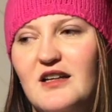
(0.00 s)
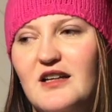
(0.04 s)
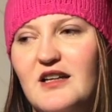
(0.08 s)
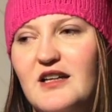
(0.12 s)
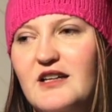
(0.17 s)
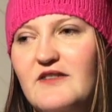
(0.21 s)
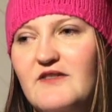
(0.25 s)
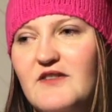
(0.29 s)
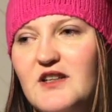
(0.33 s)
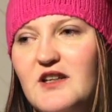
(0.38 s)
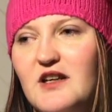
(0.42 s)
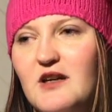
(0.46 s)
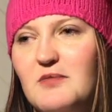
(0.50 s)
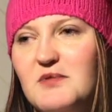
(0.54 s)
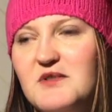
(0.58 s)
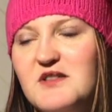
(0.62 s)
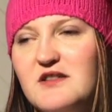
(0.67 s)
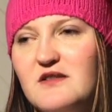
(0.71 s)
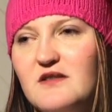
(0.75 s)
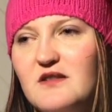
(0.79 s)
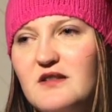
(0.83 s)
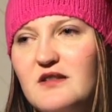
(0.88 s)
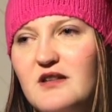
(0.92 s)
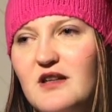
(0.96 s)
even up
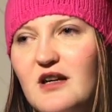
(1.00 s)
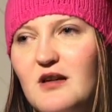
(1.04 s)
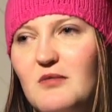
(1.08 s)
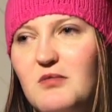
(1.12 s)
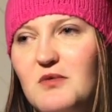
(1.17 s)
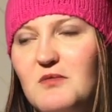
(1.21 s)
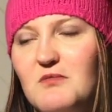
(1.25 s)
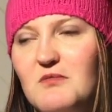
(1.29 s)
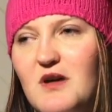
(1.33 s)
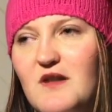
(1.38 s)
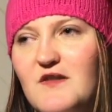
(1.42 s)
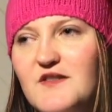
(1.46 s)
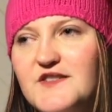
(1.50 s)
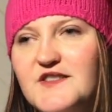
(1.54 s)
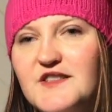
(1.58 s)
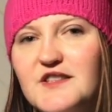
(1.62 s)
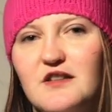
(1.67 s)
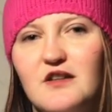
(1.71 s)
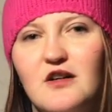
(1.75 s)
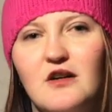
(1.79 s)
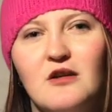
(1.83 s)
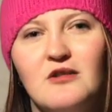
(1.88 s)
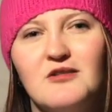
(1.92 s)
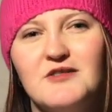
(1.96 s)
until a couple months
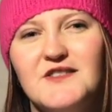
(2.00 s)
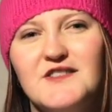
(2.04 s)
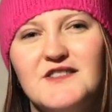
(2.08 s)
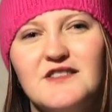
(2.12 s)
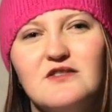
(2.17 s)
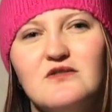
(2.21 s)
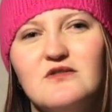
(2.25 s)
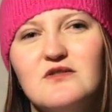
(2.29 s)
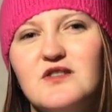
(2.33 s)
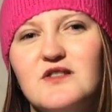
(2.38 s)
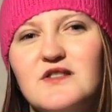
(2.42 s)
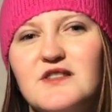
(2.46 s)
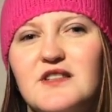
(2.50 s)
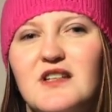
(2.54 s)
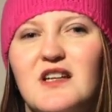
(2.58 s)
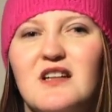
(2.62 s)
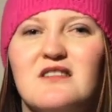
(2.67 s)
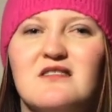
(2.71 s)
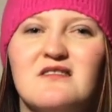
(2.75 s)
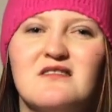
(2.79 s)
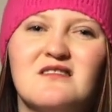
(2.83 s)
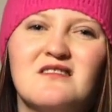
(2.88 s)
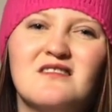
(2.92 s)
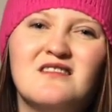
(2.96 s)
ago, I was still just
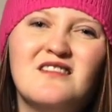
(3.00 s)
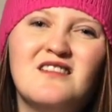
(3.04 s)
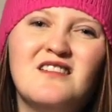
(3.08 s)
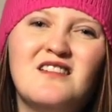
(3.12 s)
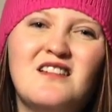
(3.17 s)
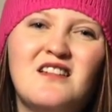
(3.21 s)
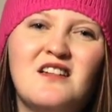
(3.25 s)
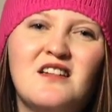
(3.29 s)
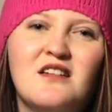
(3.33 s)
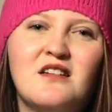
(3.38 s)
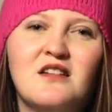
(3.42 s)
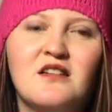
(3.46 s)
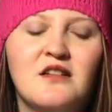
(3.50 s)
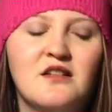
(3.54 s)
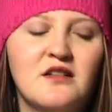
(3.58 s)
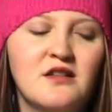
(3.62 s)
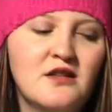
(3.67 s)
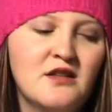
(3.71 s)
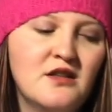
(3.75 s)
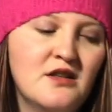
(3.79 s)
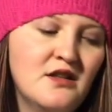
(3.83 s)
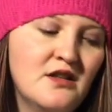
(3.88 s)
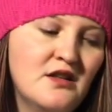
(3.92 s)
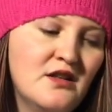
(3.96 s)
like, nah,
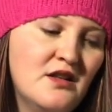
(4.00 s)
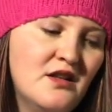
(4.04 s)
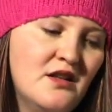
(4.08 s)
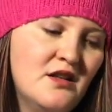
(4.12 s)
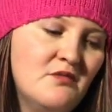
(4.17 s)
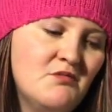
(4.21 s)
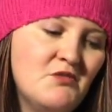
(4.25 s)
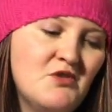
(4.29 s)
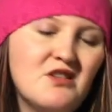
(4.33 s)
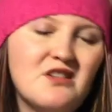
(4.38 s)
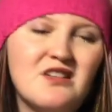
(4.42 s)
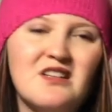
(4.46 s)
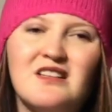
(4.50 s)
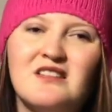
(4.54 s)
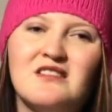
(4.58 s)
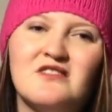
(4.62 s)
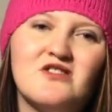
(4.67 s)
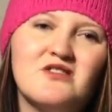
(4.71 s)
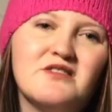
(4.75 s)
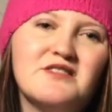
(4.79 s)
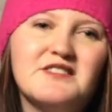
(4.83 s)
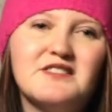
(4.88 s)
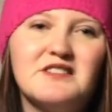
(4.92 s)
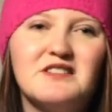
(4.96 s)
I'm not that
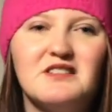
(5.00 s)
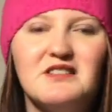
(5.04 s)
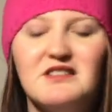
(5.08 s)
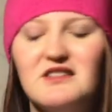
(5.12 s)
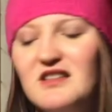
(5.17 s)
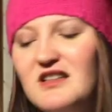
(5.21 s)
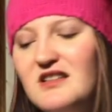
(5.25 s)
interested.